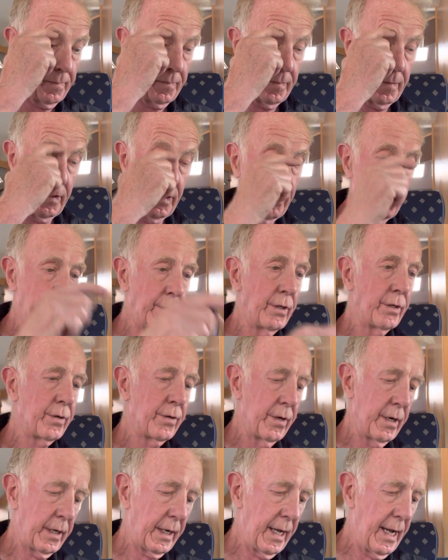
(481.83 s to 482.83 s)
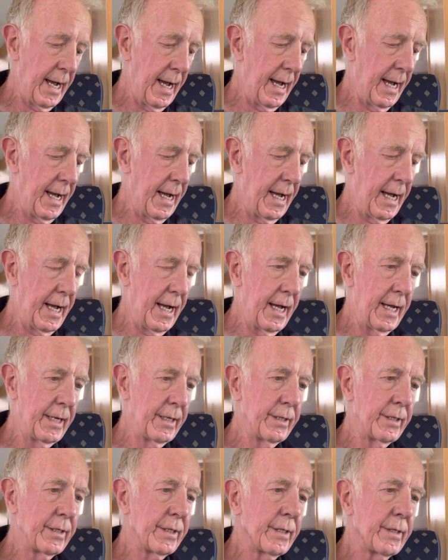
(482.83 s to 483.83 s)
Unitruck,
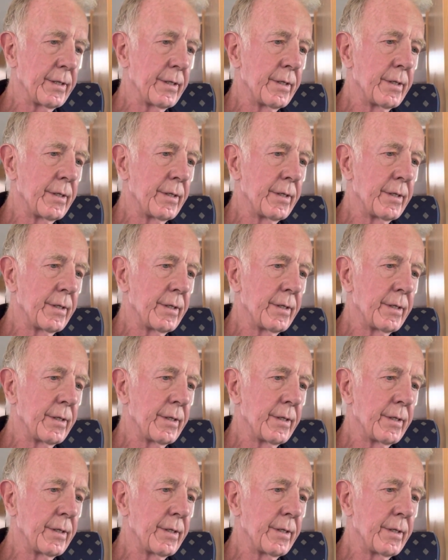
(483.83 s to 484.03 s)
and